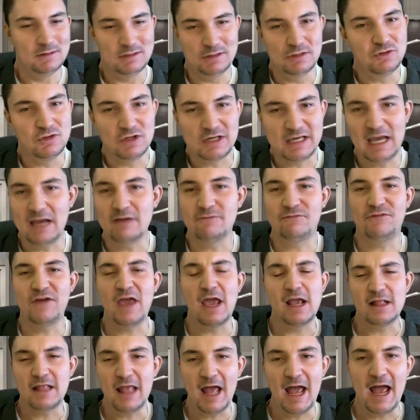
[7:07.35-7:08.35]
you can't
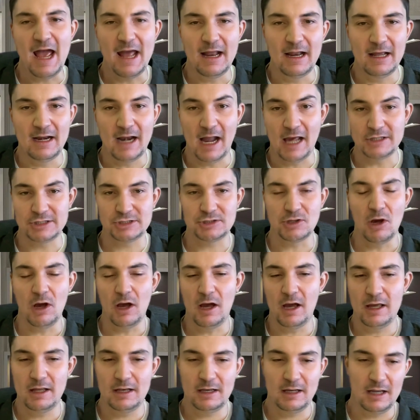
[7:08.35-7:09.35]
fake that. And I
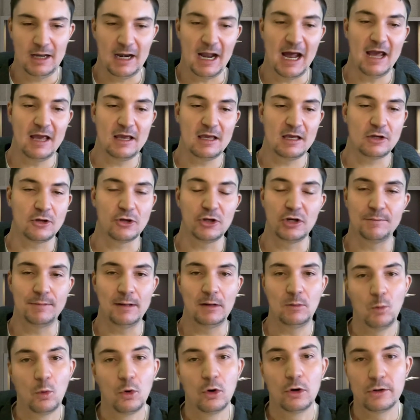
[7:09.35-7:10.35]
saw it, and it could have
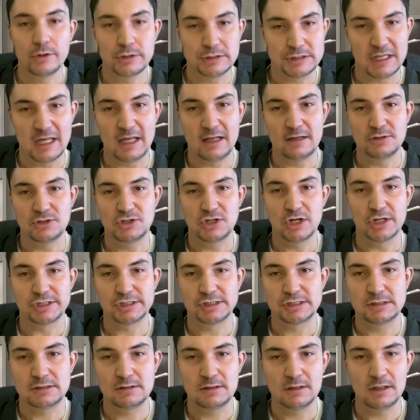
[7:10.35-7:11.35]
been worse than
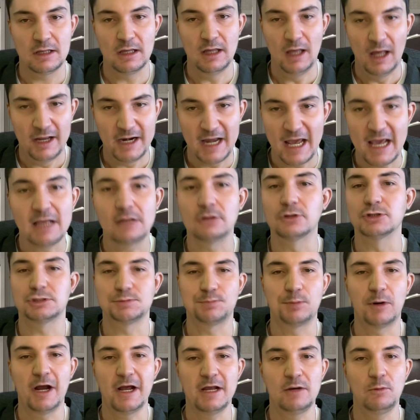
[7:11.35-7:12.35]
just an ankle
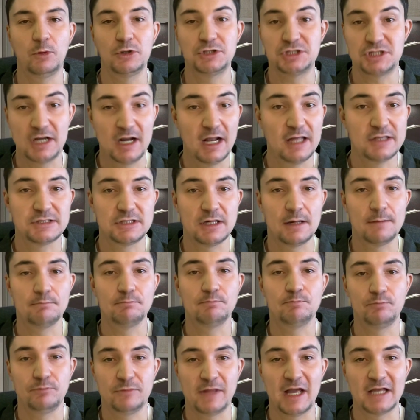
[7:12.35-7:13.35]
sprain, which it ends
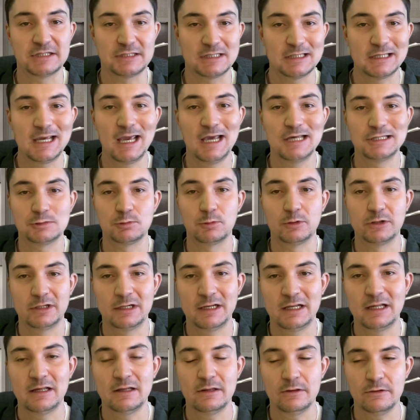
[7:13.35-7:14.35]
up, that's the case what
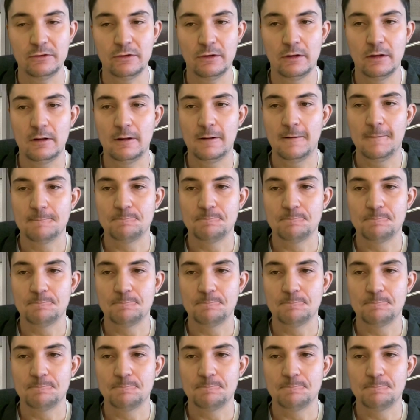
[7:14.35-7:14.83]
it is.